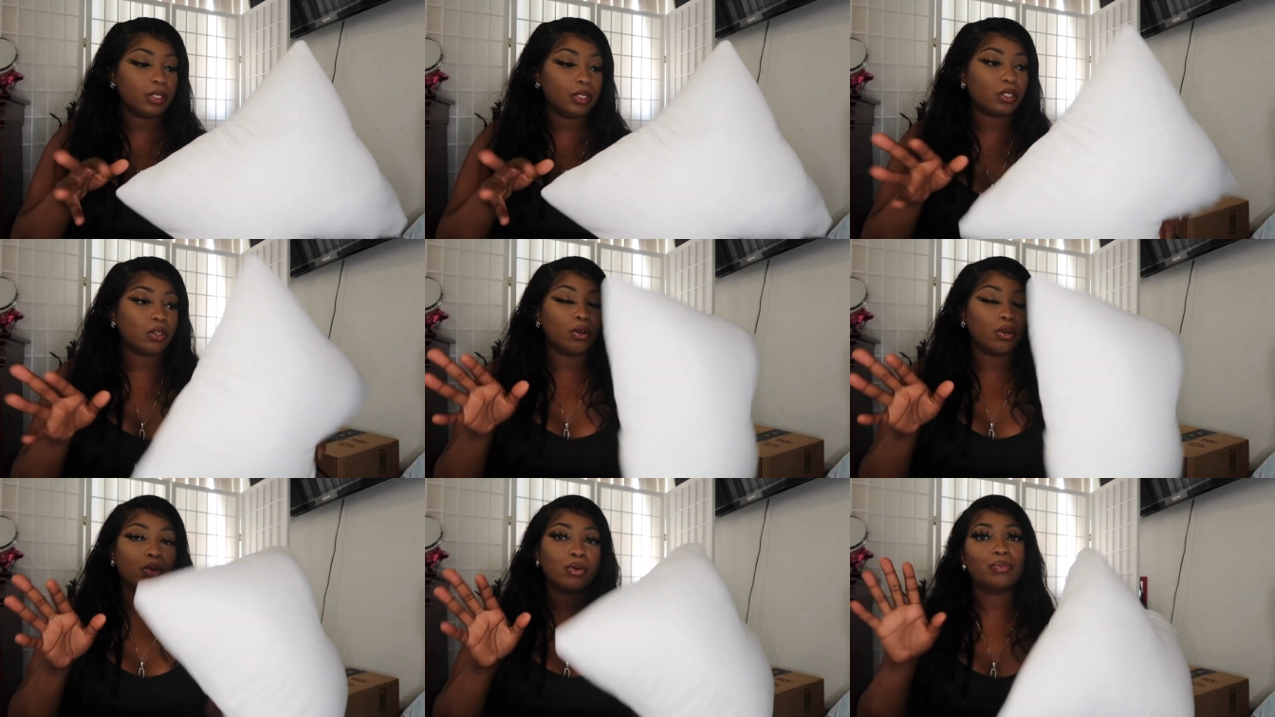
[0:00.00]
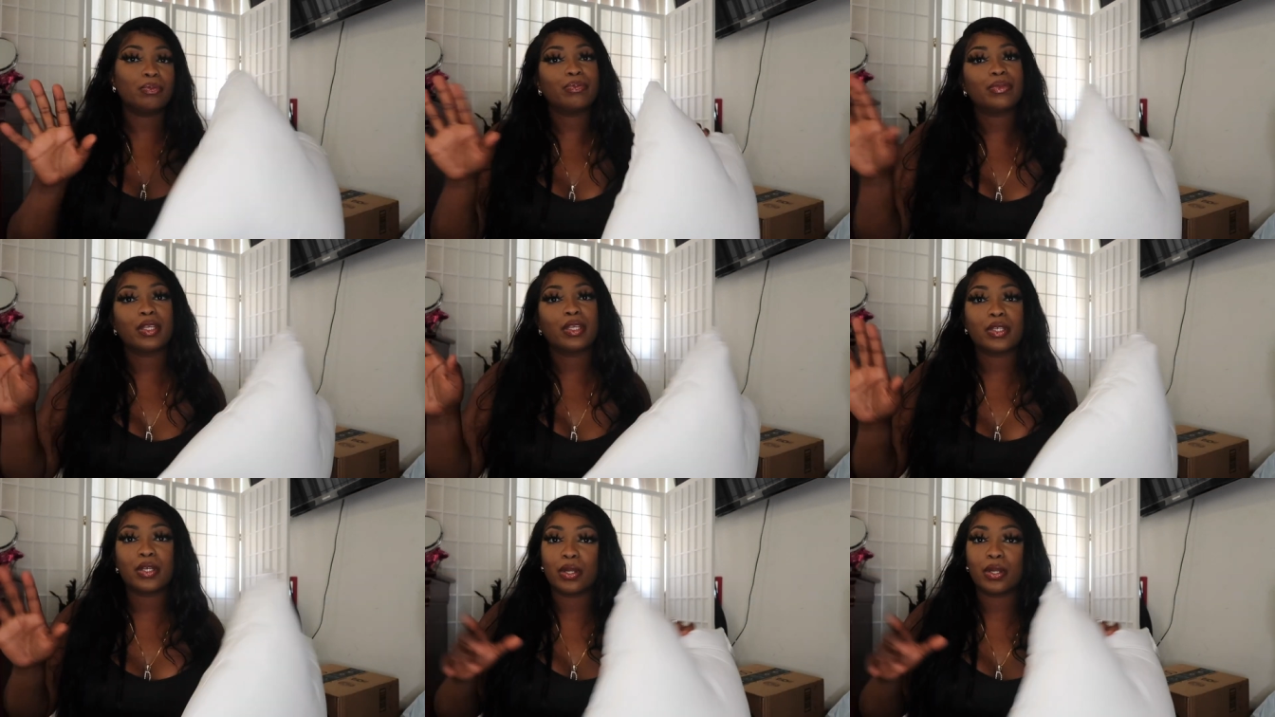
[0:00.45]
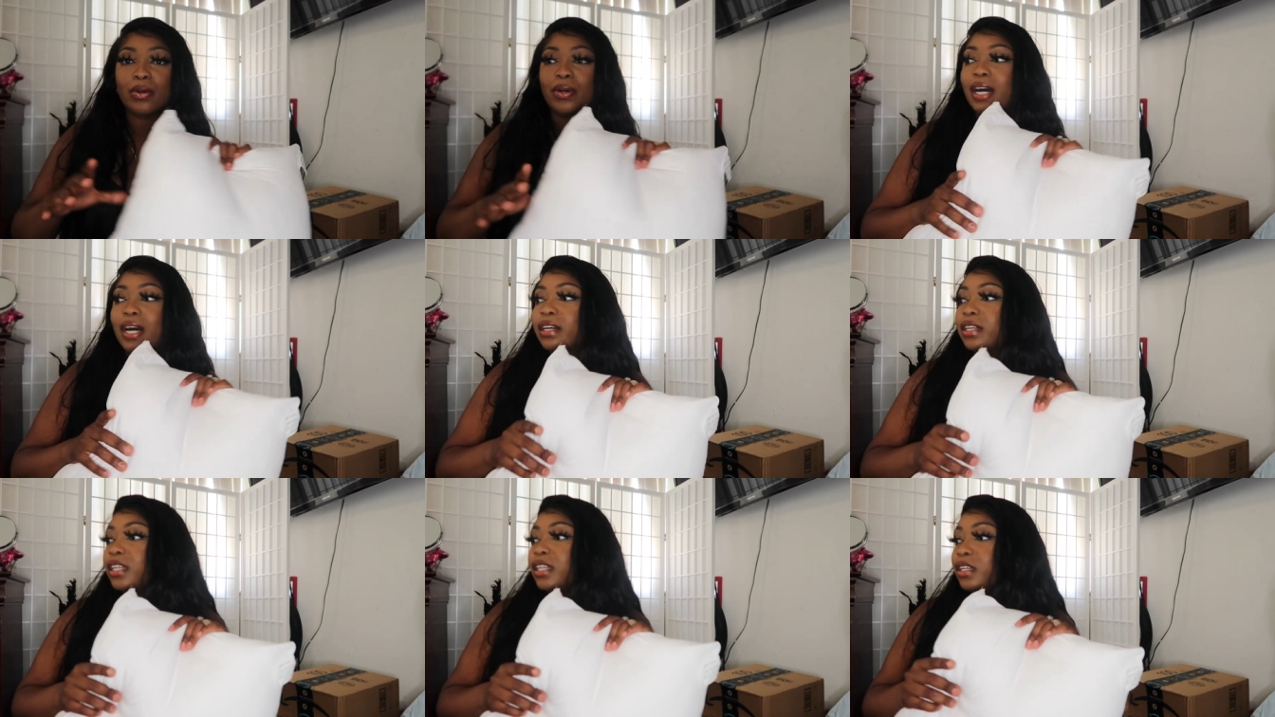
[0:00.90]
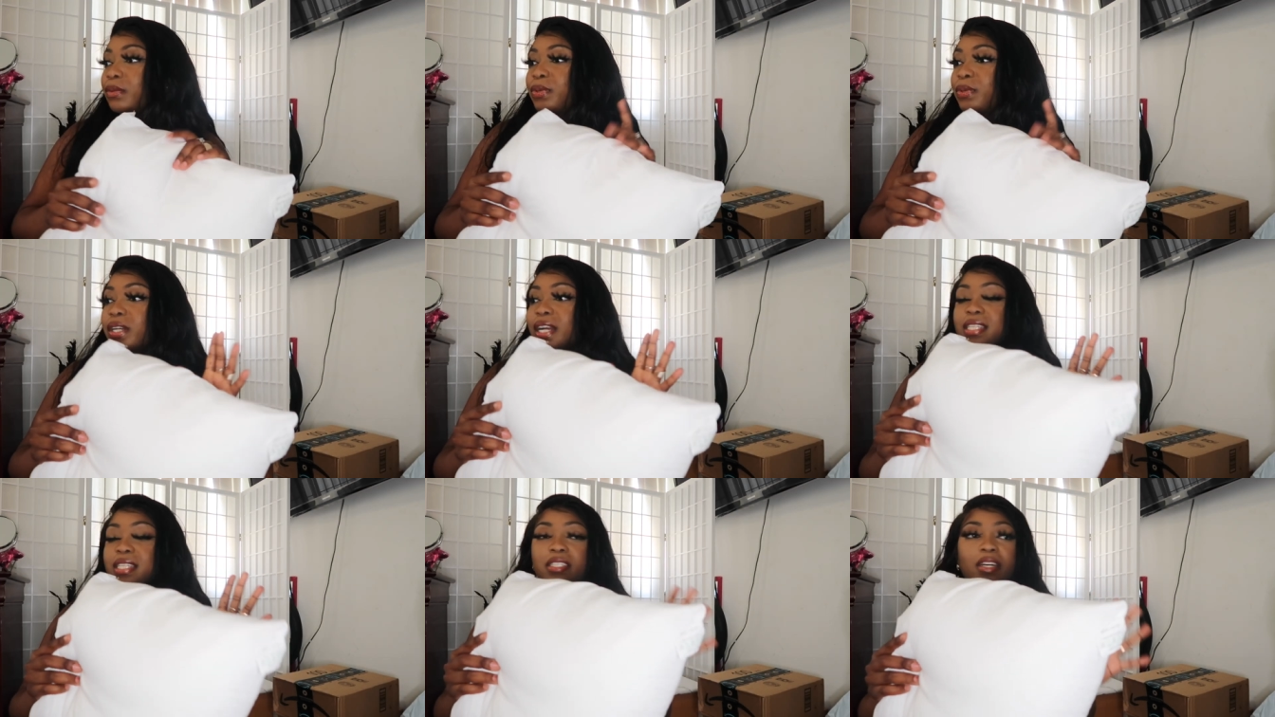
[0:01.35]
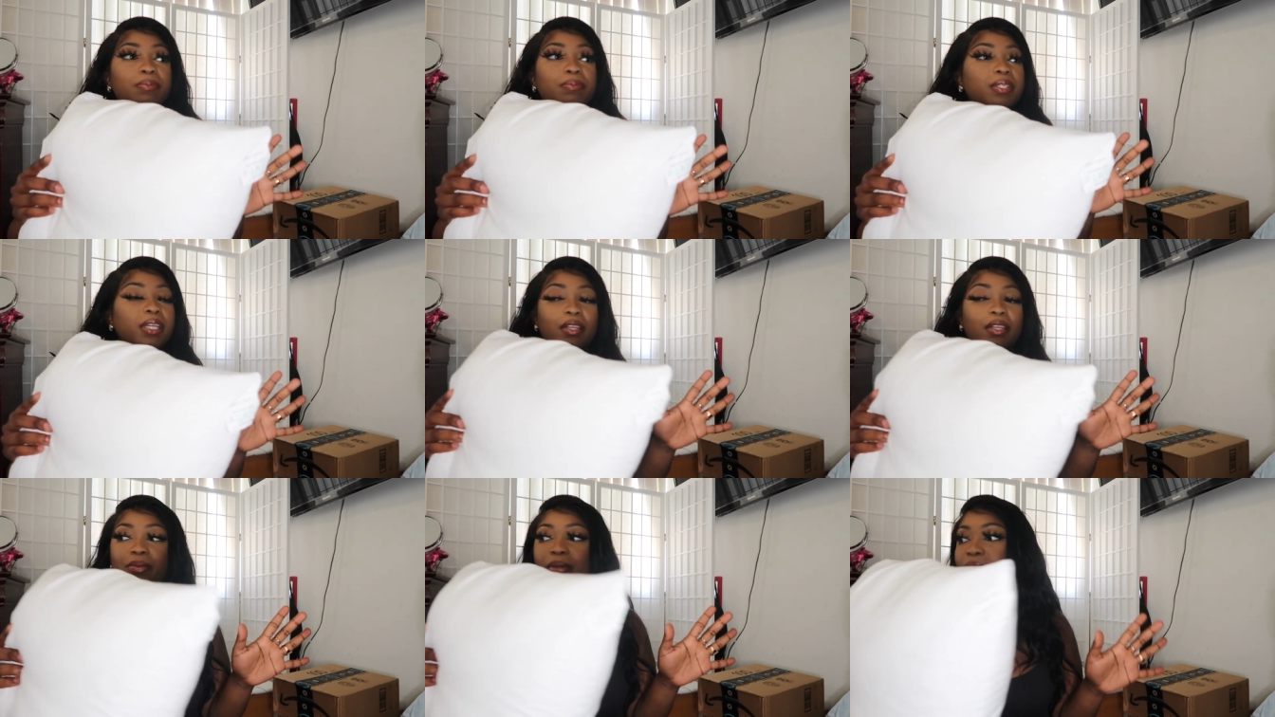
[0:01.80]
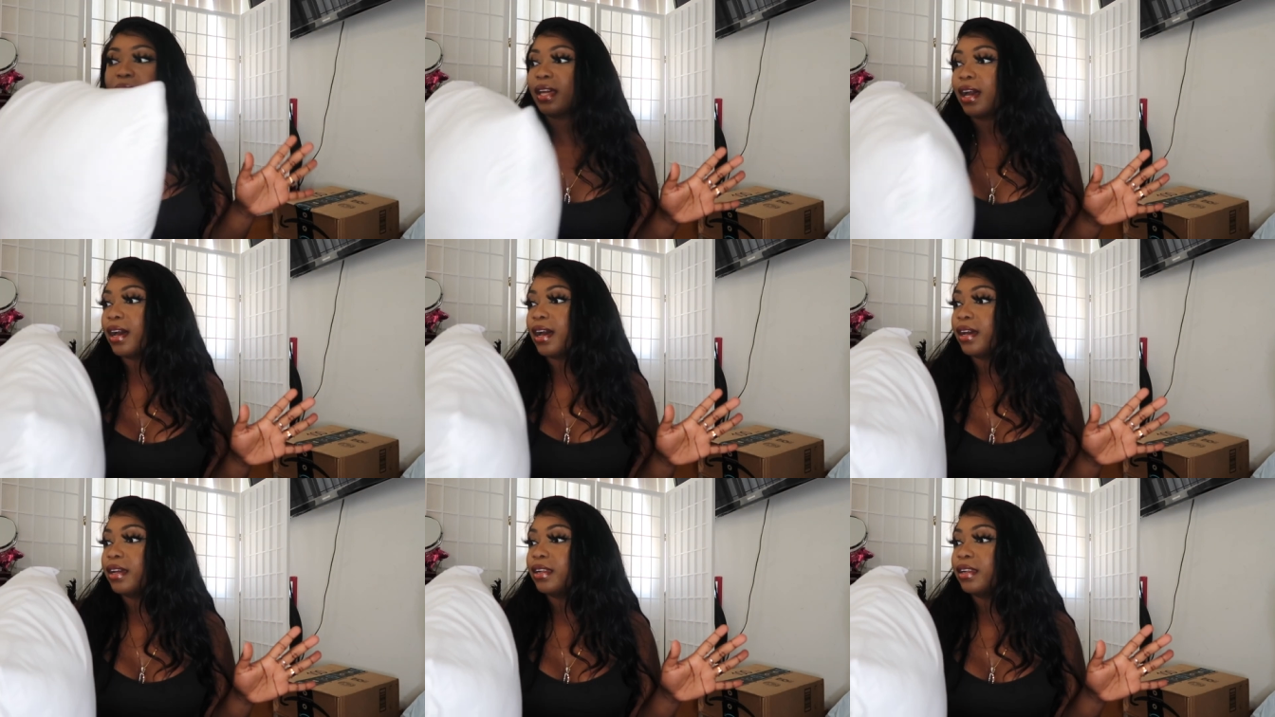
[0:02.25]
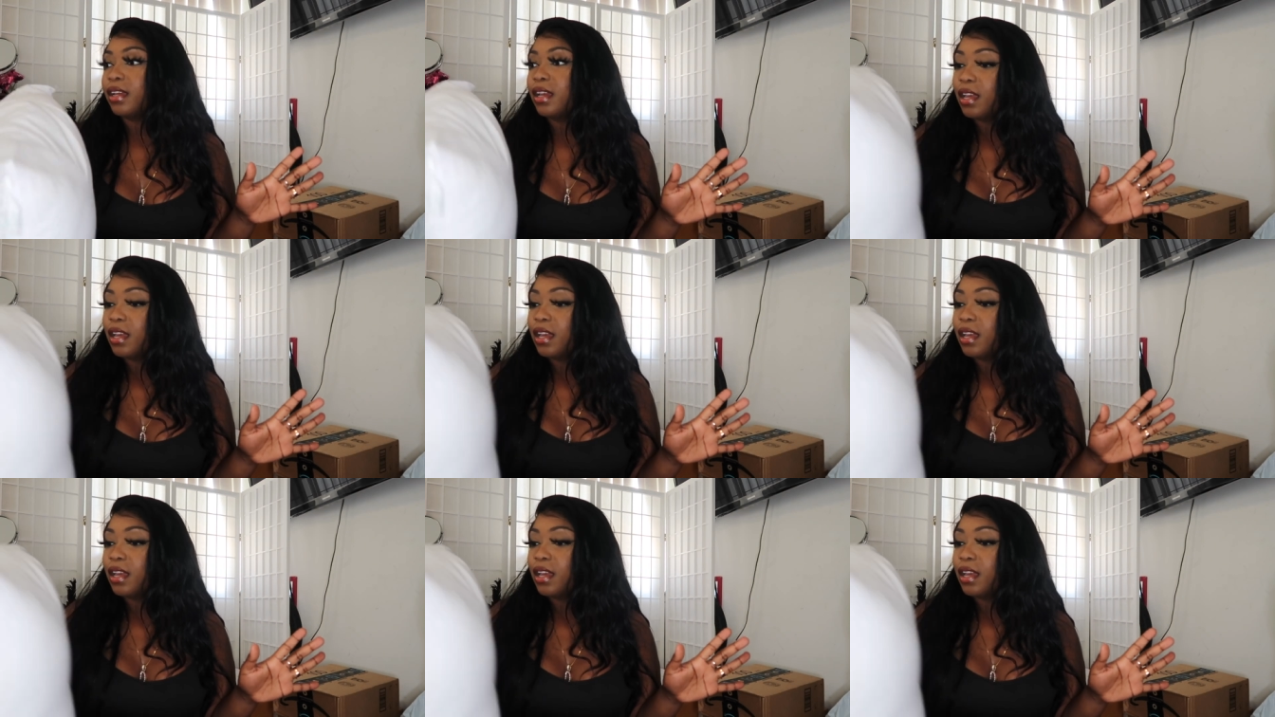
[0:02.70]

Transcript: So, you know, I'll keep you guys updated with that.